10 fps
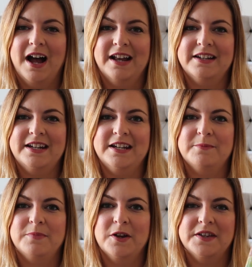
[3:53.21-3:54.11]
and he
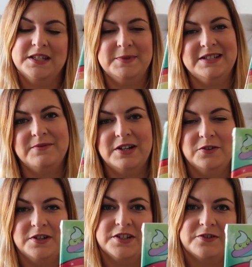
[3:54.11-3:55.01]
put this specifically
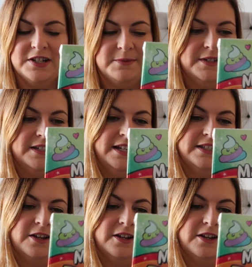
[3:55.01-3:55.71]
on his Christmas list,